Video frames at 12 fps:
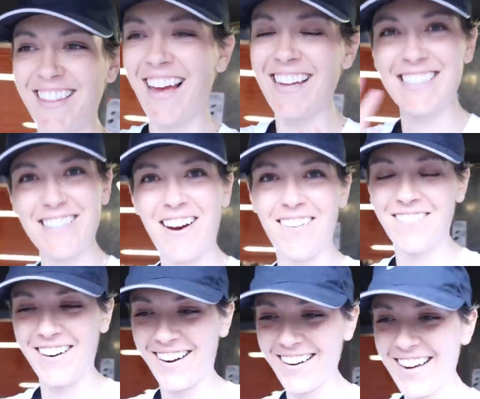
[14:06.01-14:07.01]
That did not
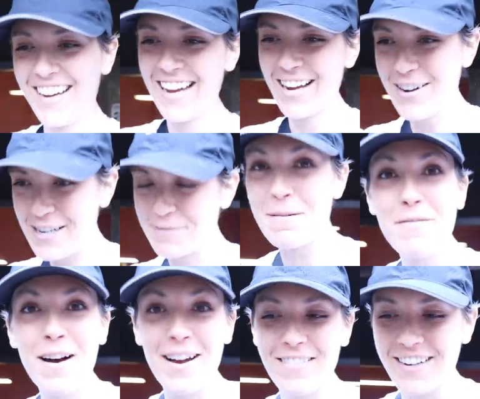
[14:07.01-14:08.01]
work. It cost me
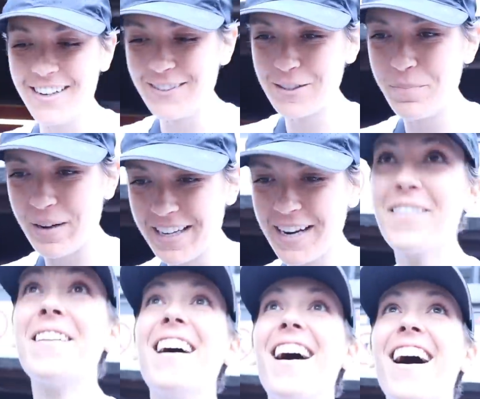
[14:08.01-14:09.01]
€5, but here
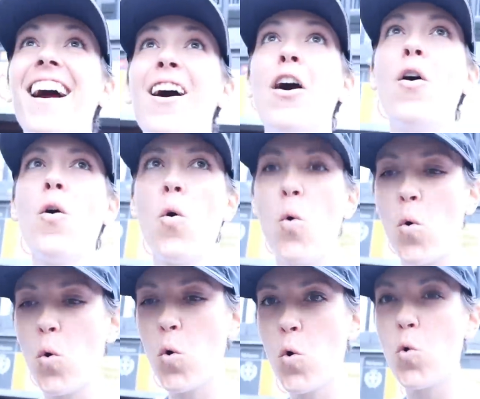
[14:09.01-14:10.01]
we are.
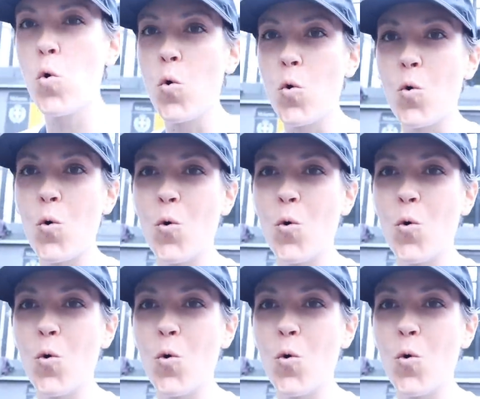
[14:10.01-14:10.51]
Ooh.